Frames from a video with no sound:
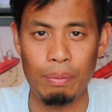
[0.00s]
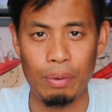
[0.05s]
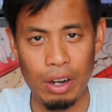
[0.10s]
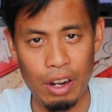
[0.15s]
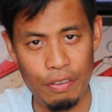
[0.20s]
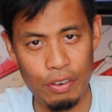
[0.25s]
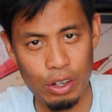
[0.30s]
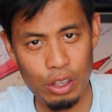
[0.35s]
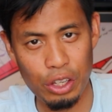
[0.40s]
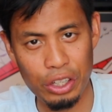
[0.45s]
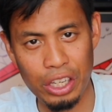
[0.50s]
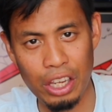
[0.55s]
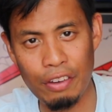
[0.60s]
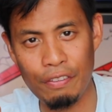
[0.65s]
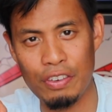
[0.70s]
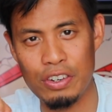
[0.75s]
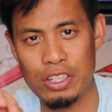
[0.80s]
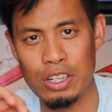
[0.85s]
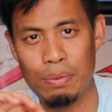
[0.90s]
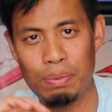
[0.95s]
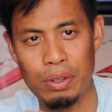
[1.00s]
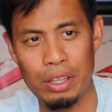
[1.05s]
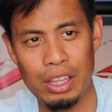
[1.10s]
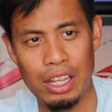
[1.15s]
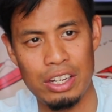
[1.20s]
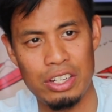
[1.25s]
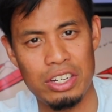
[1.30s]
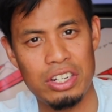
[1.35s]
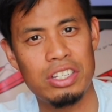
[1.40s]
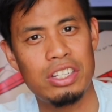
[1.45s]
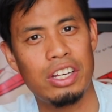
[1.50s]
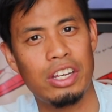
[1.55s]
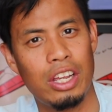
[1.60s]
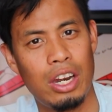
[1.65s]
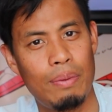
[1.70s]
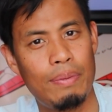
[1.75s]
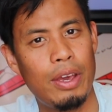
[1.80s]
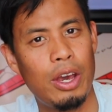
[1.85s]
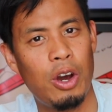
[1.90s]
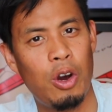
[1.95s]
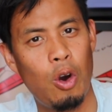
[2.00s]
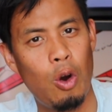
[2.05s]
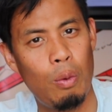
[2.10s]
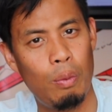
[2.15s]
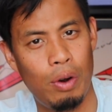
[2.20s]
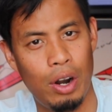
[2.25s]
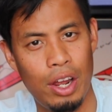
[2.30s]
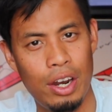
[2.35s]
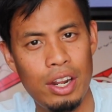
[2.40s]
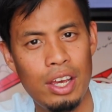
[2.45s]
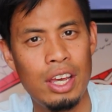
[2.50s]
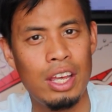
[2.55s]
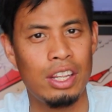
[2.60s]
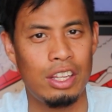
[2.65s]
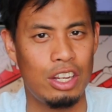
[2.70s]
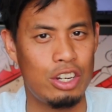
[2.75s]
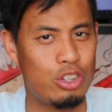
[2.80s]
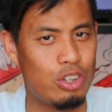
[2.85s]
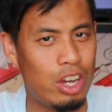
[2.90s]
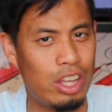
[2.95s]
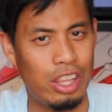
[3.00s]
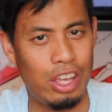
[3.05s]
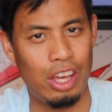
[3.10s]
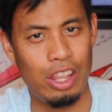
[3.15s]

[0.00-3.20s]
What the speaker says: But if you're looking for something that's just like gonna be a home run, then try the